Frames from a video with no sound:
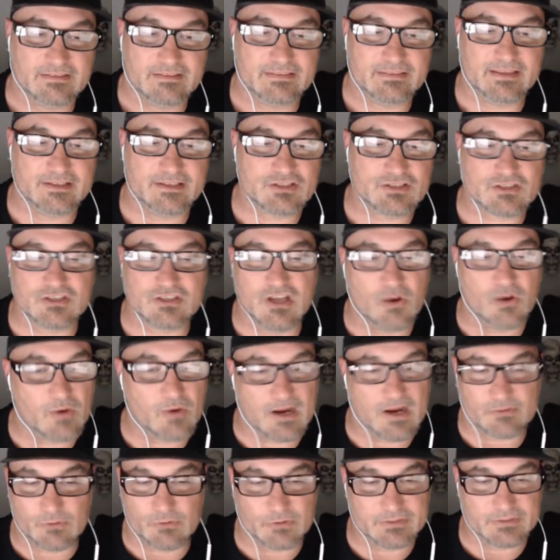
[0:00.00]
They just know
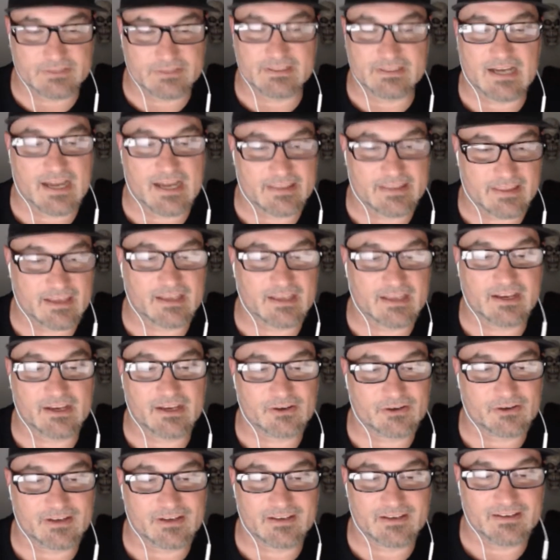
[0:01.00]
I rolled a die. They could
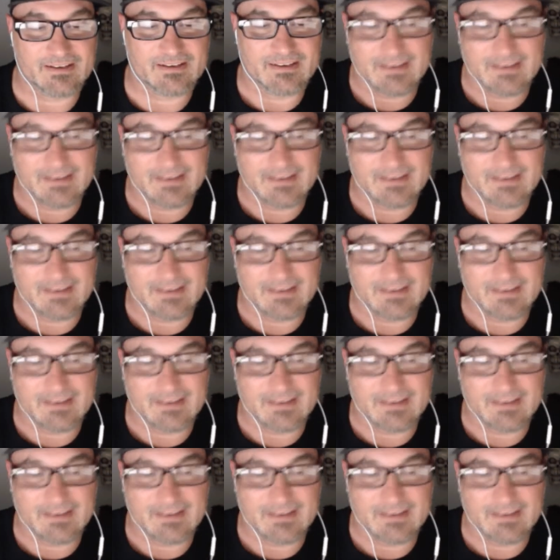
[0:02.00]
hear it.